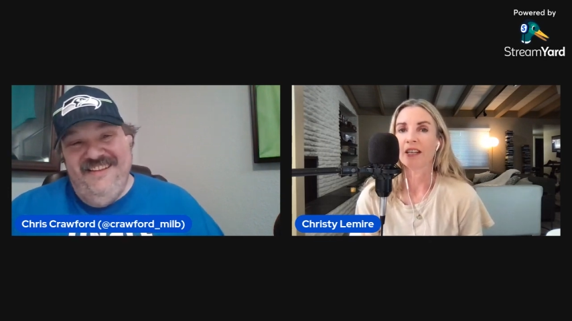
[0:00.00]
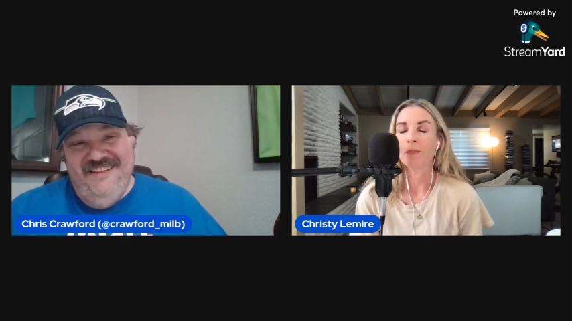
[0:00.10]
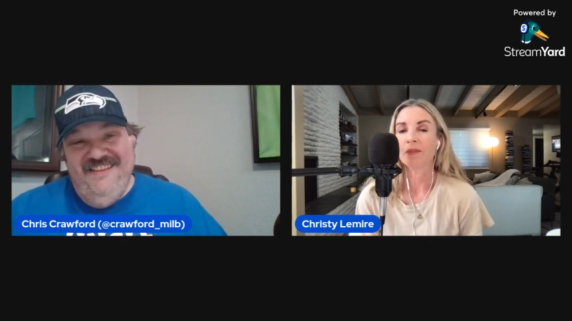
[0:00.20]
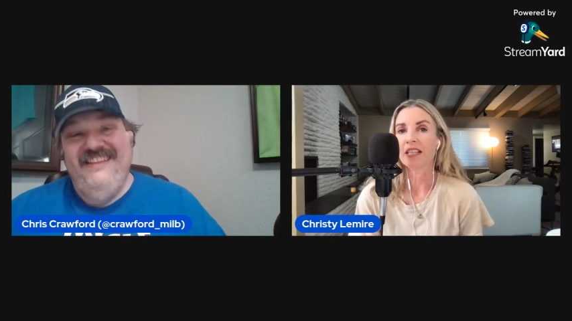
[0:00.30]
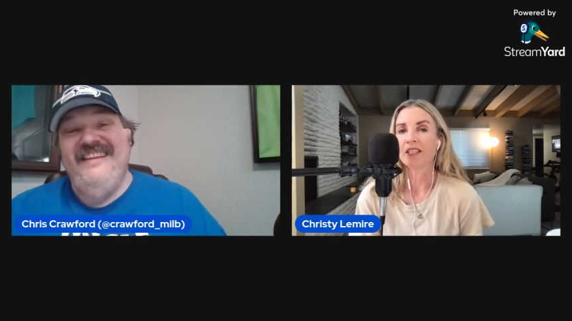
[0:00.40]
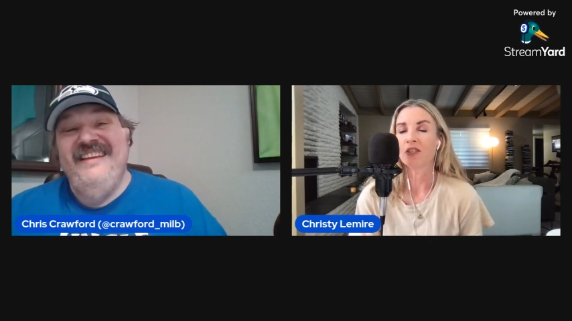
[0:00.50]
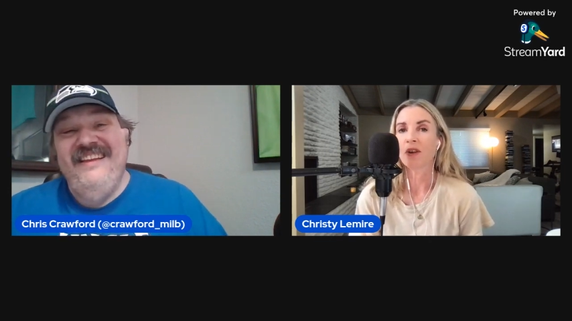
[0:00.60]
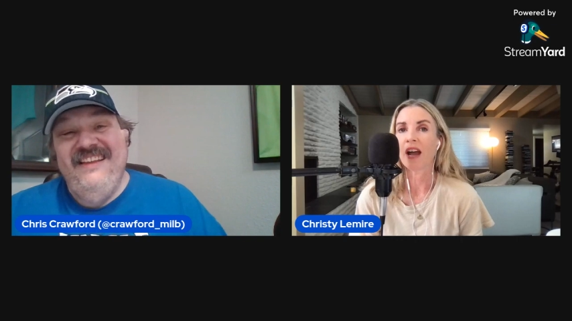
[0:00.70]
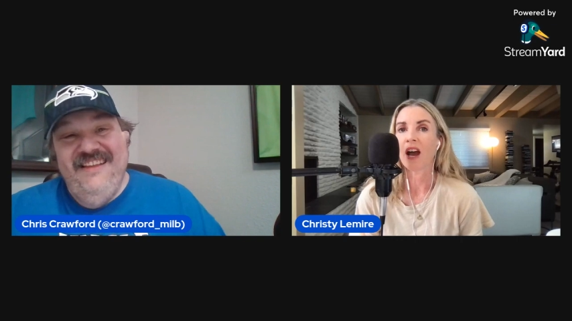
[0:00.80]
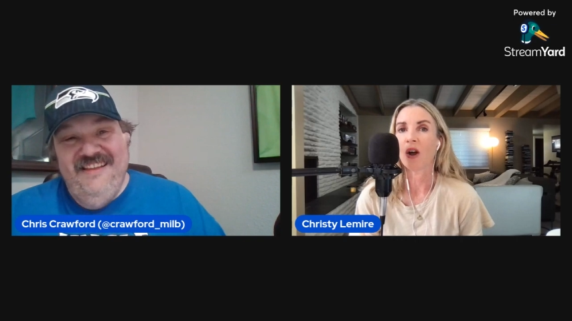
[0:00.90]
Speaker 1: pretends to
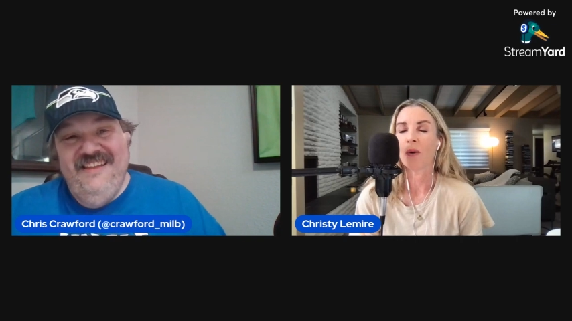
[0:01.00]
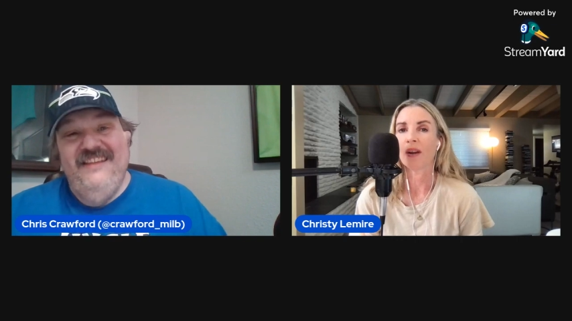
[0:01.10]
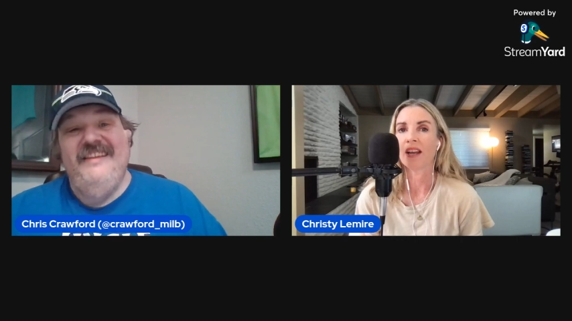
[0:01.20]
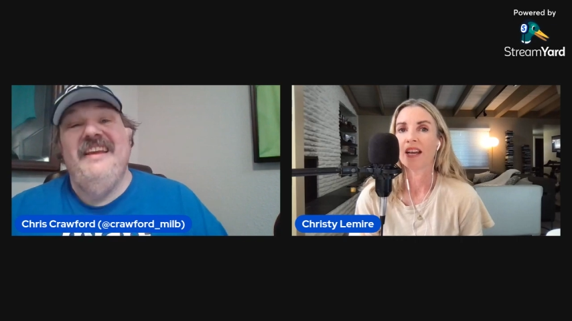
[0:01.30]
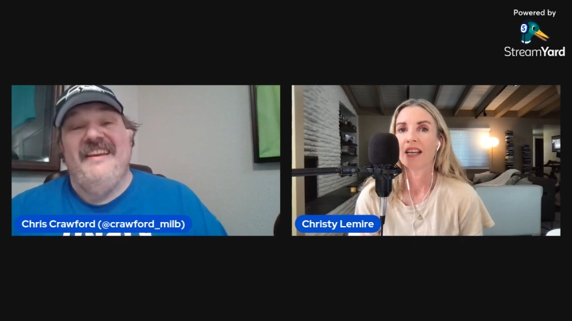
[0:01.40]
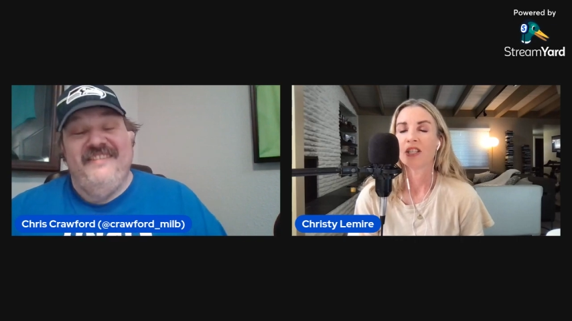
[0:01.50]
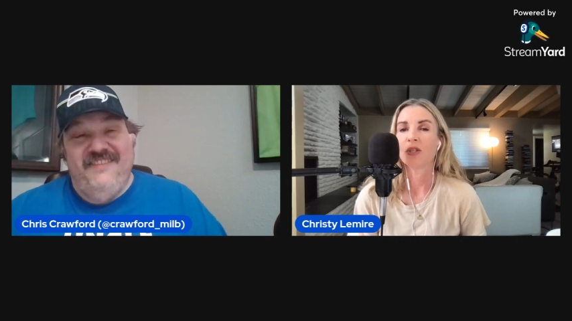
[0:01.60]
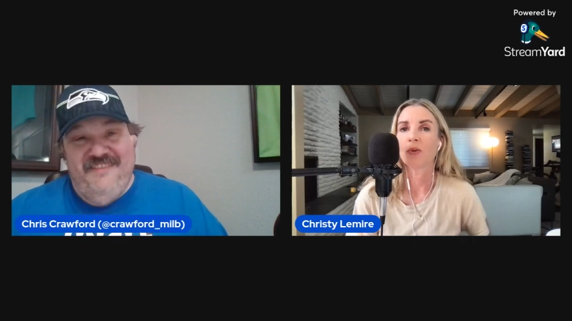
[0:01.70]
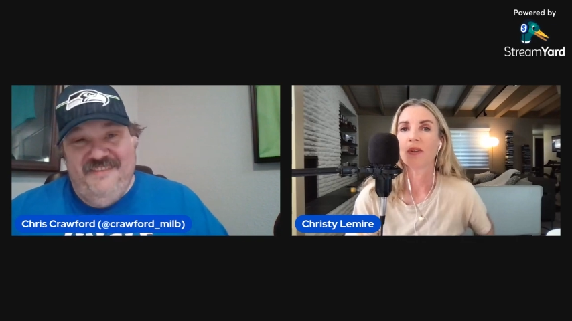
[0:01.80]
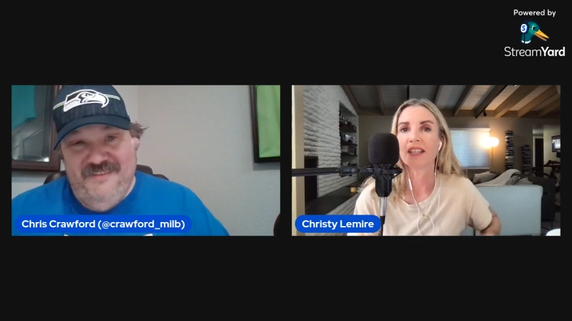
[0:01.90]
drown yes.
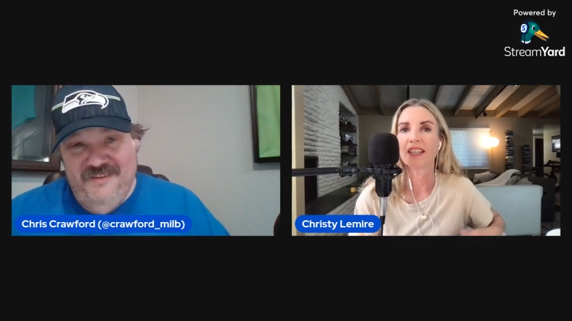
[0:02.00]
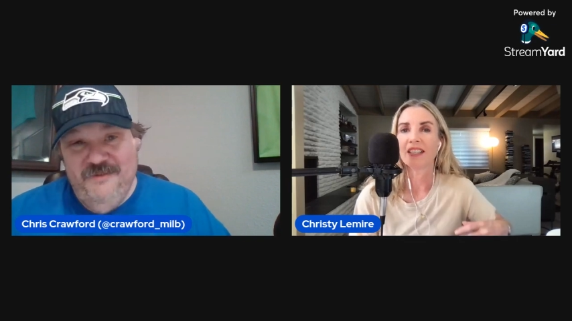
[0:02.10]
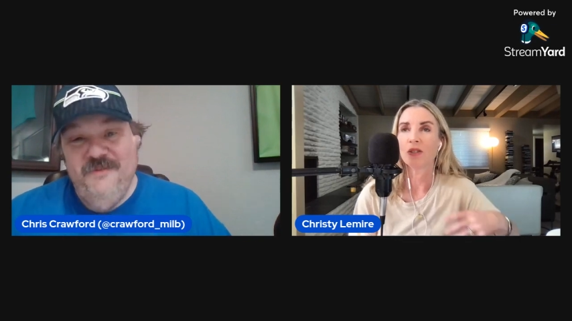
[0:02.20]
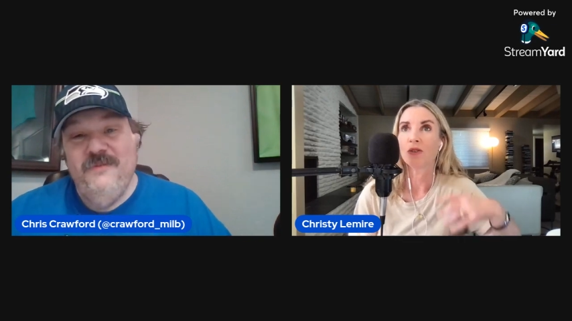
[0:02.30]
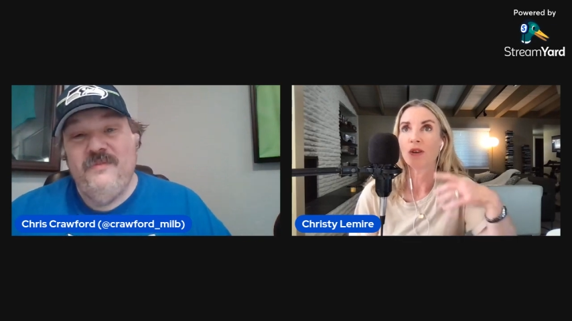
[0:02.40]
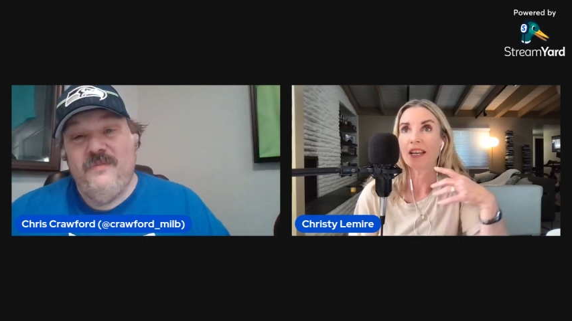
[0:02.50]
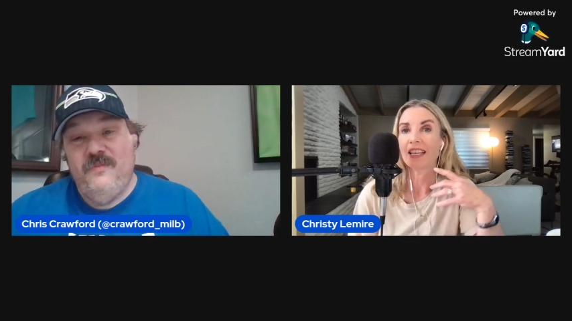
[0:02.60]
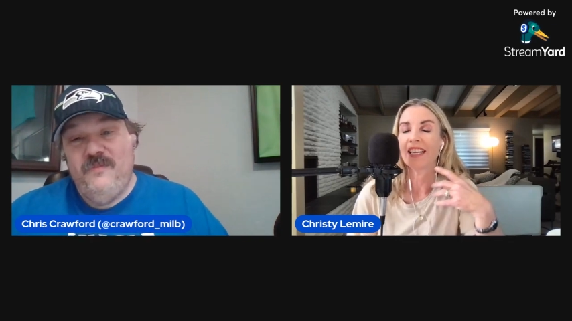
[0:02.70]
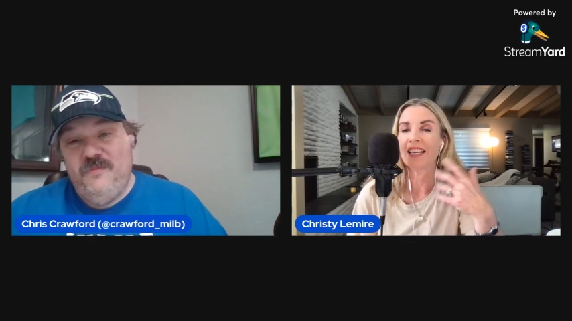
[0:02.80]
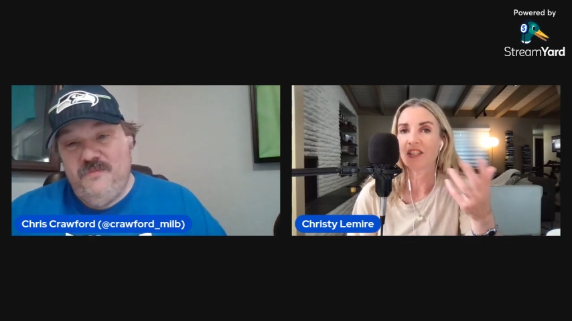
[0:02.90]
to to try to
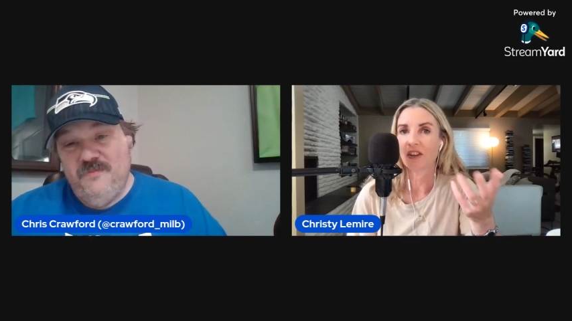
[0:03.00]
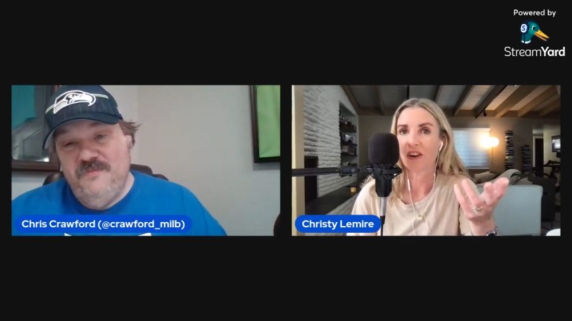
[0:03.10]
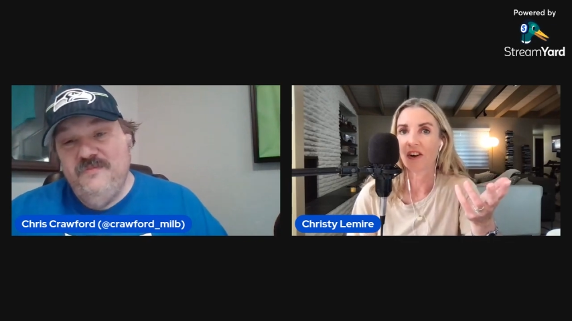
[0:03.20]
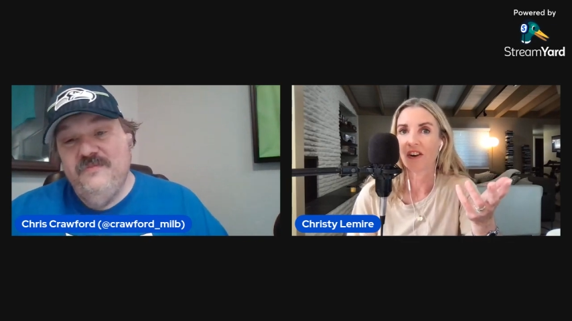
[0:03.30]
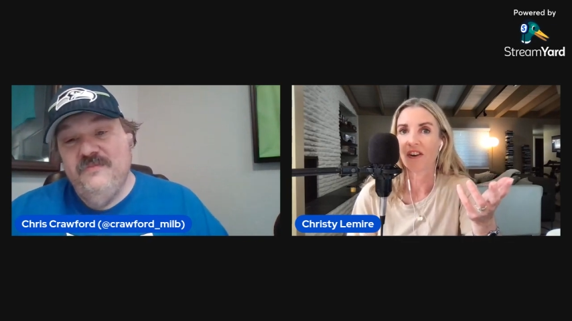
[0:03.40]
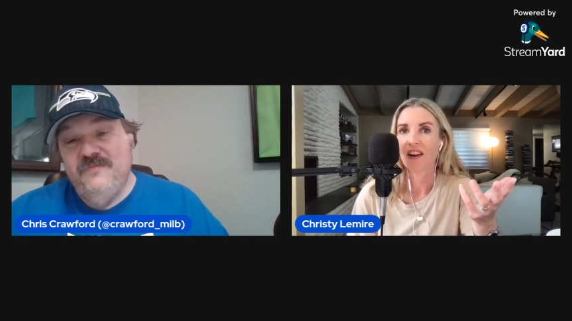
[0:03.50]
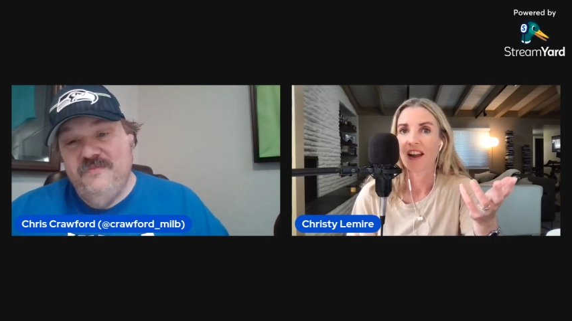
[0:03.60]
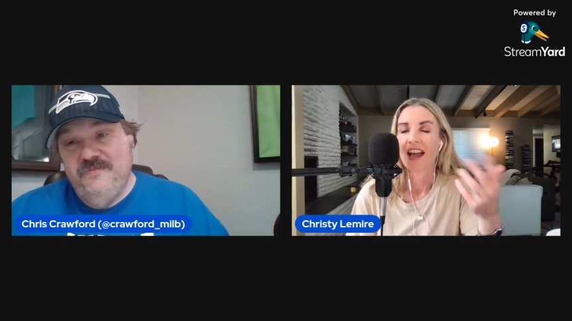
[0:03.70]
kiss her,